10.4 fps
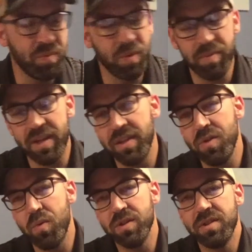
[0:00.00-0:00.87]
We'll be in
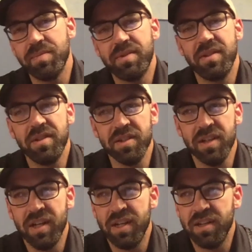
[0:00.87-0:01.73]
the worship center.
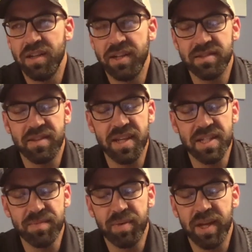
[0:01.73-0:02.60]
Lots of
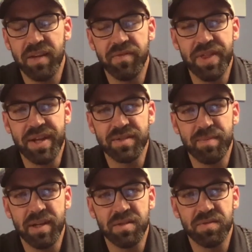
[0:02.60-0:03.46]
things planned for that
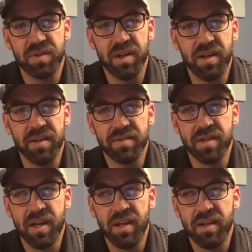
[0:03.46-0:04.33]
space for
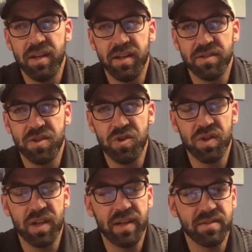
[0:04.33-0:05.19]
us to
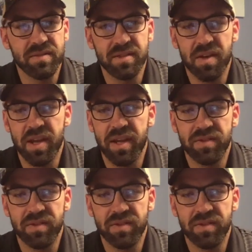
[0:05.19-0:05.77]
utilize on Sunday.